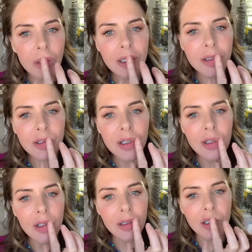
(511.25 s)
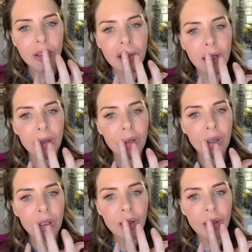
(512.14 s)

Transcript: Quite a strong look this now.